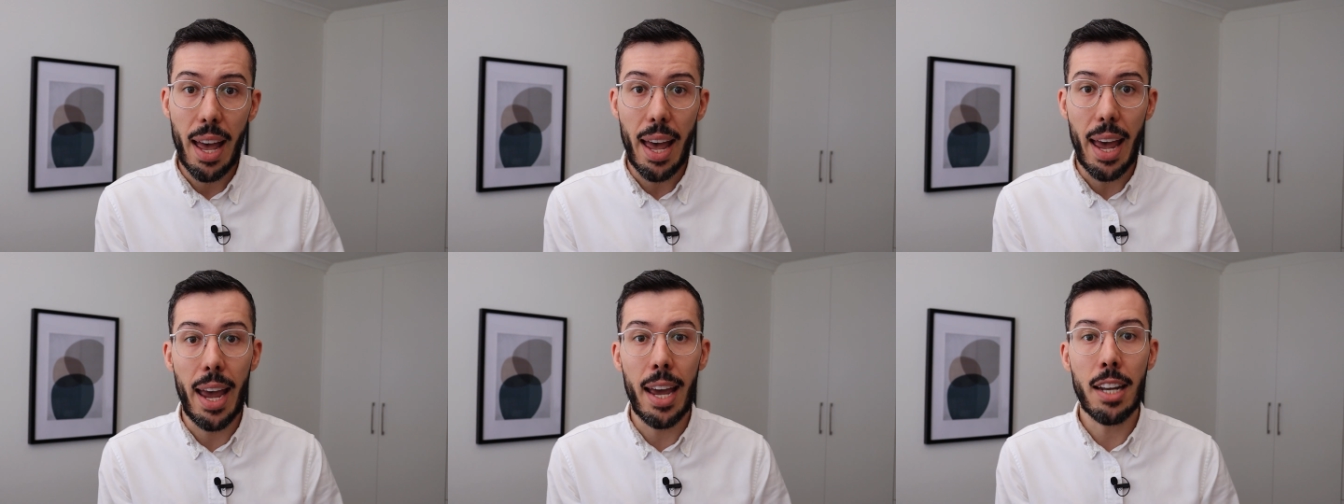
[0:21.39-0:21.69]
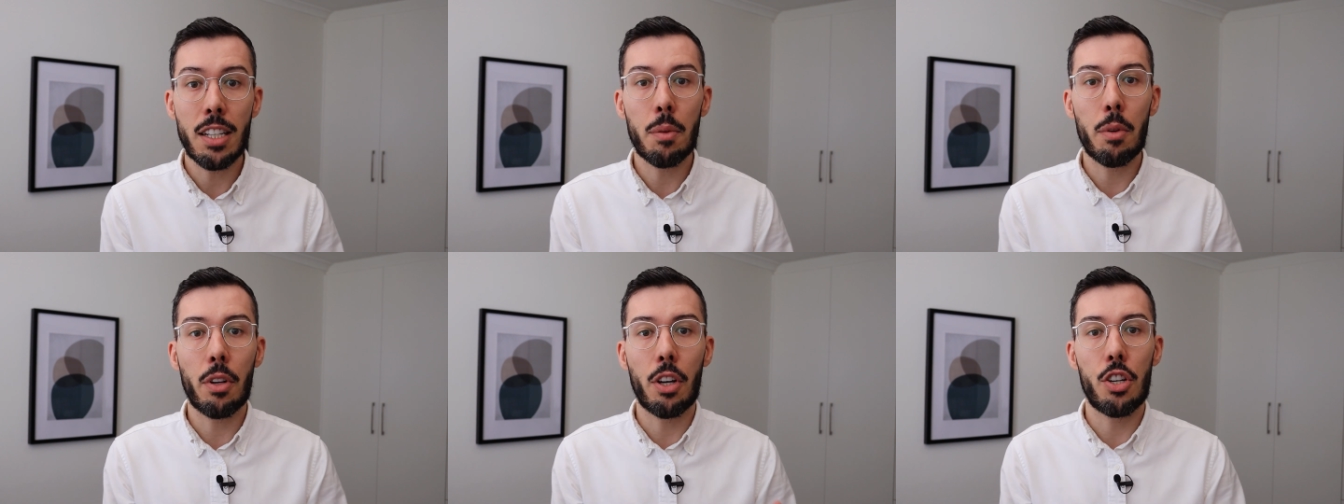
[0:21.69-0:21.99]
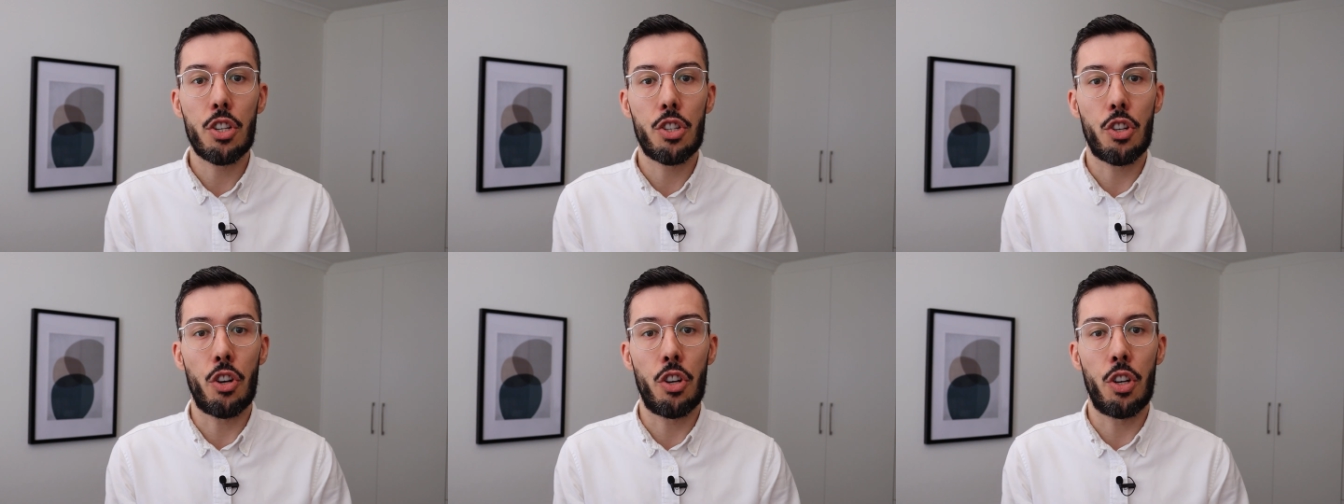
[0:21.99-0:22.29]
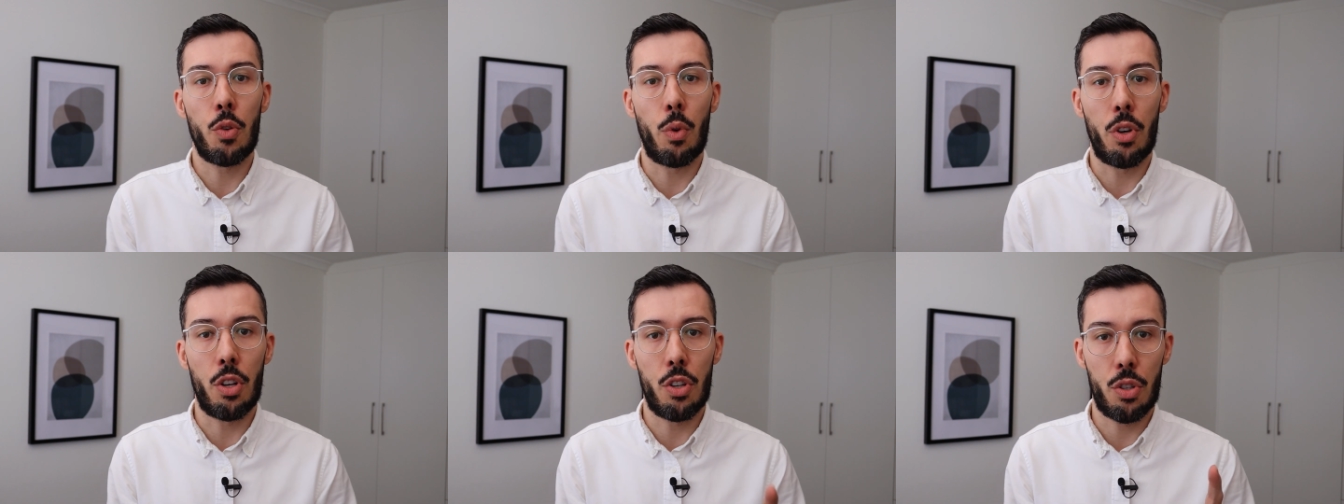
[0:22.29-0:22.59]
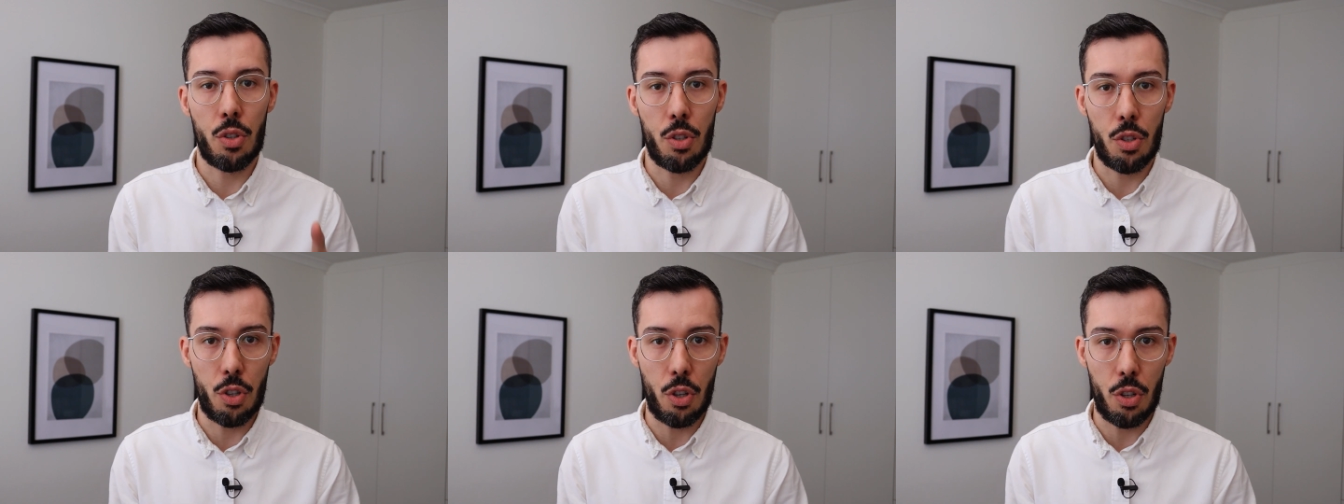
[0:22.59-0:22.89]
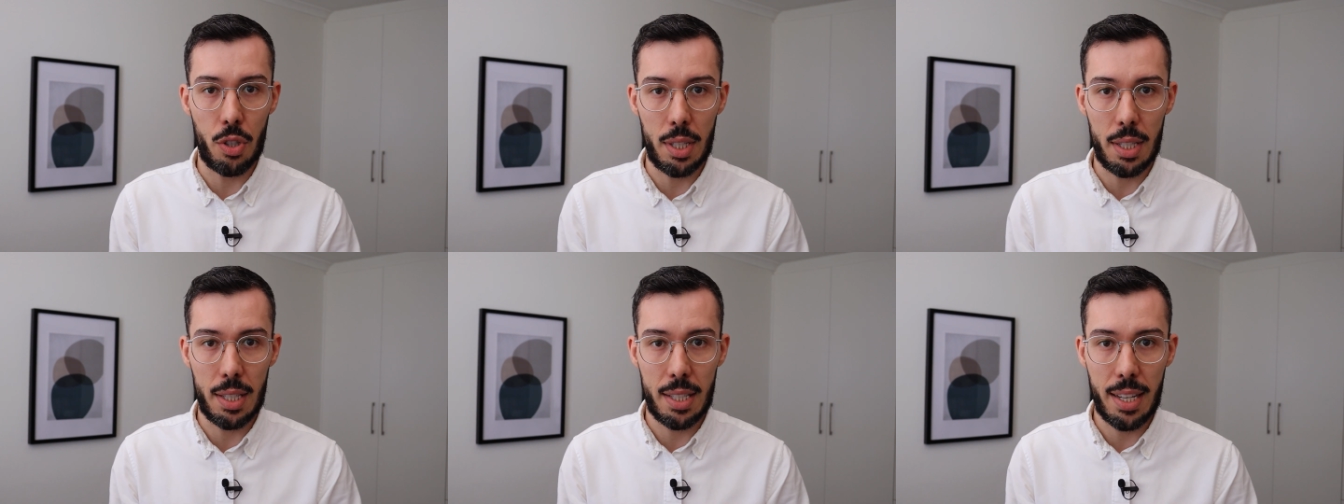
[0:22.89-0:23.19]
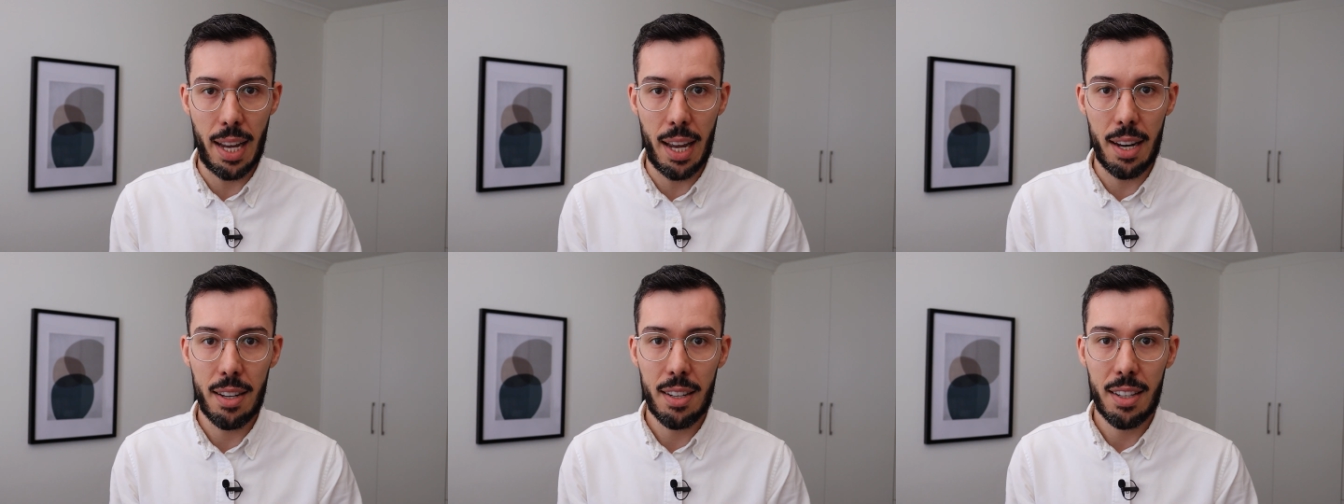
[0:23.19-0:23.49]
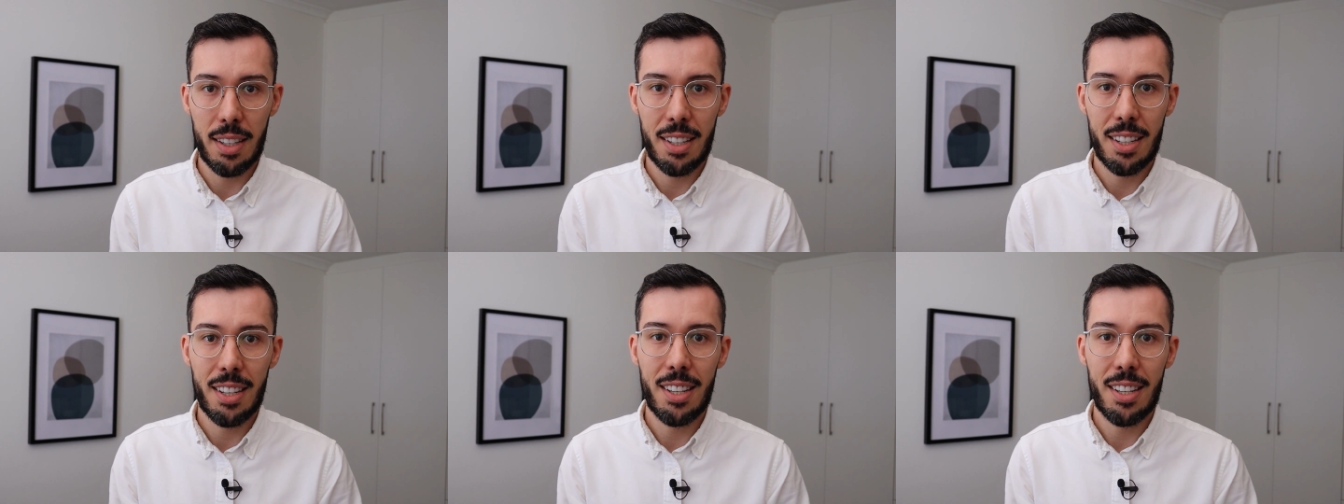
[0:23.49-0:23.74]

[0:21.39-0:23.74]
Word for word: and I'm going to show you what you should use instead.